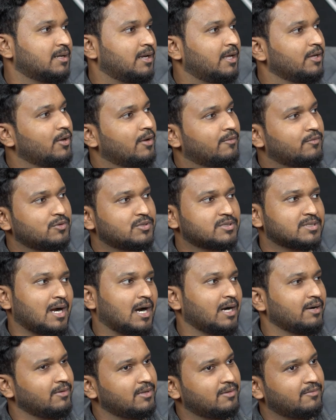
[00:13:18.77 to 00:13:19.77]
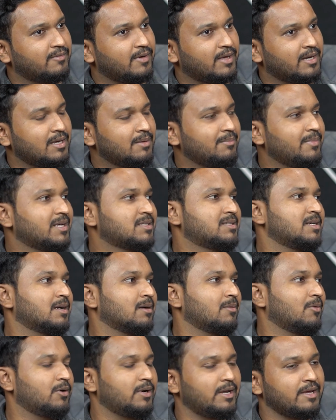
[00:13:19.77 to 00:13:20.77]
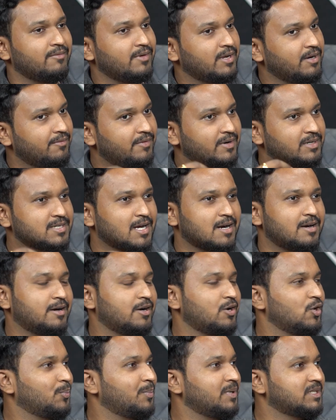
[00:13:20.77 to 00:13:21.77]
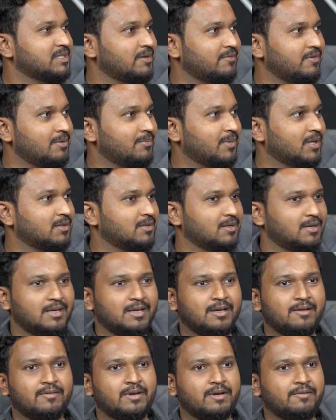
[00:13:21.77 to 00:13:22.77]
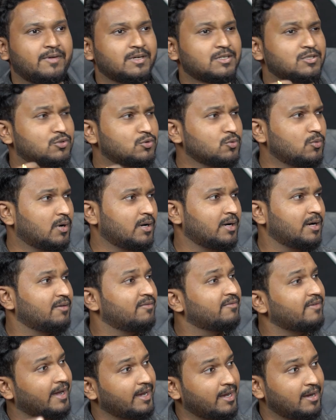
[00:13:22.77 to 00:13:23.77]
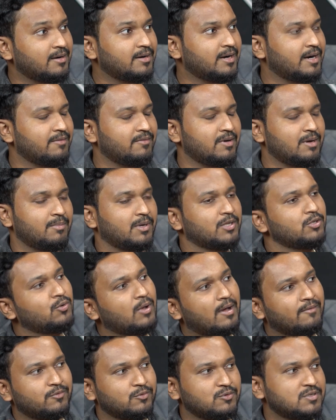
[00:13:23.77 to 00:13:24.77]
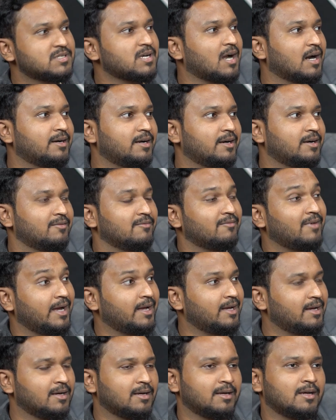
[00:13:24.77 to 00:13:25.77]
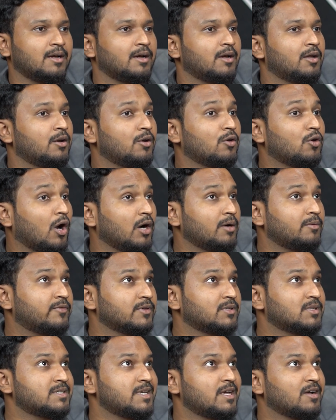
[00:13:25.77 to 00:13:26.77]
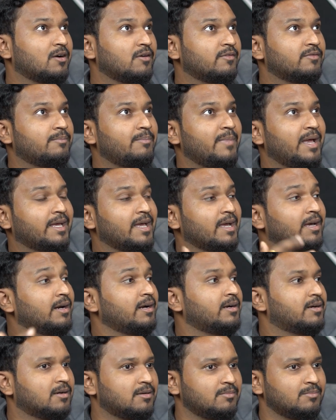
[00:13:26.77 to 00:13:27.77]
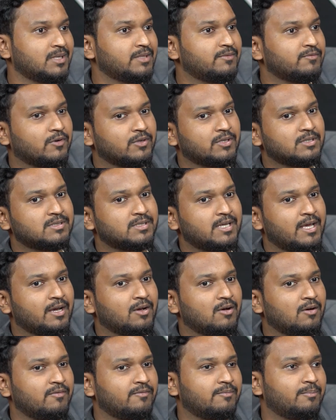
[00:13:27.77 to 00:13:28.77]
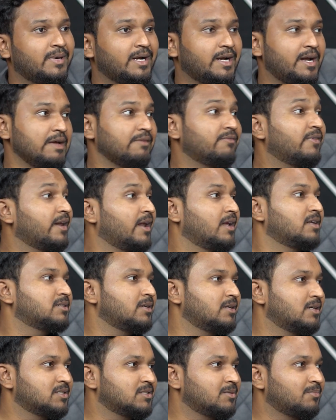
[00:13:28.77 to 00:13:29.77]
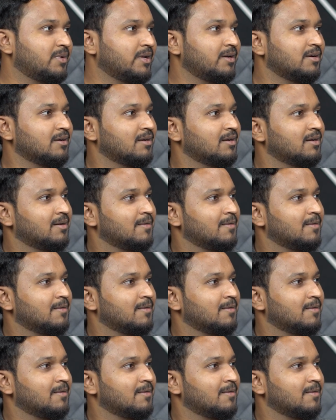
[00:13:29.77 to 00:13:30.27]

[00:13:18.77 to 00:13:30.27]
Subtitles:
Like you have to start with very basic amount. Even if it's 100 rupees every month, if it's 200, 500 every month, you have to start it. Why? Not for the sake of making return, but for the sake of building financial discipline.